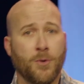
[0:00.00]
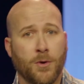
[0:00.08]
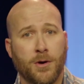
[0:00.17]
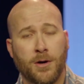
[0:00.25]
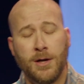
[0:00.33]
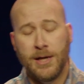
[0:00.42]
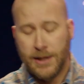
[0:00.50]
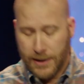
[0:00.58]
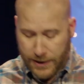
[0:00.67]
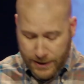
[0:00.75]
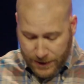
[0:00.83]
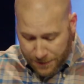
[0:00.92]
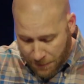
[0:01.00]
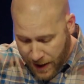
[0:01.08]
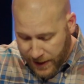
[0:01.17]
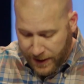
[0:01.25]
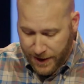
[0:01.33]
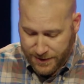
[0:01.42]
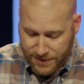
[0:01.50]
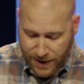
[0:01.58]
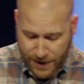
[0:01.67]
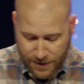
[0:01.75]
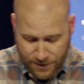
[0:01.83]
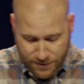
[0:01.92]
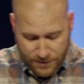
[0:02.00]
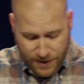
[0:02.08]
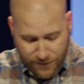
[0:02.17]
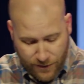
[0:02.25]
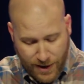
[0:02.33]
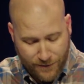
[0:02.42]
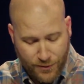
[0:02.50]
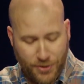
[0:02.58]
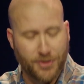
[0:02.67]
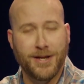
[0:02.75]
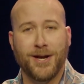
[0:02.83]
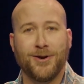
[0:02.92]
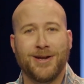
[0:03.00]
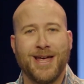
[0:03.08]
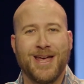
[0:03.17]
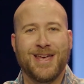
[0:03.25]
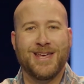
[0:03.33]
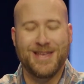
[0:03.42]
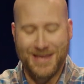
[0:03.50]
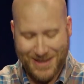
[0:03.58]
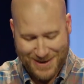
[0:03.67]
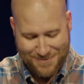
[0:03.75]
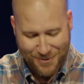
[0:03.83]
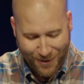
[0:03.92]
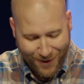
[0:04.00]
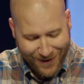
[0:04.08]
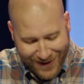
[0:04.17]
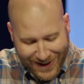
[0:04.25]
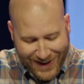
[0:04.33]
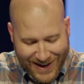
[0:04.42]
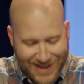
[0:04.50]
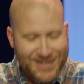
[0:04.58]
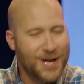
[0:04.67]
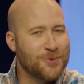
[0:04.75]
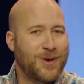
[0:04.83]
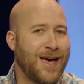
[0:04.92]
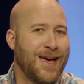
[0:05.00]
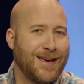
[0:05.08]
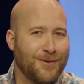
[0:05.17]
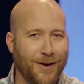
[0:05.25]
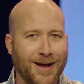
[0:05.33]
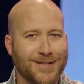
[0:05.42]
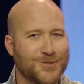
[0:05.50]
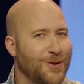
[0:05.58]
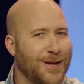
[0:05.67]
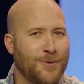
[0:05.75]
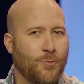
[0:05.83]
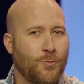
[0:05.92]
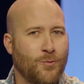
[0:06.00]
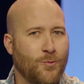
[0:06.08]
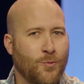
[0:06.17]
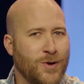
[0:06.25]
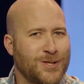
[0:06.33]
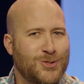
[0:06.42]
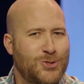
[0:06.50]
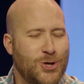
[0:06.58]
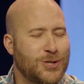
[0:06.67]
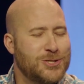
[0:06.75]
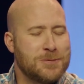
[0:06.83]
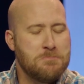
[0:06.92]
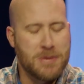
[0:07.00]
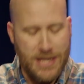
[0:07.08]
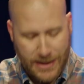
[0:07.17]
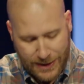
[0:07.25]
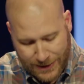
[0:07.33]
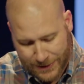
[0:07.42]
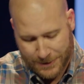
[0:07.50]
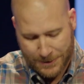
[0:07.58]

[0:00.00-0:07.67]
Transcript: Or in my case, I never have a good hair day anymore. Is that okay, right? So like, what does judging mean?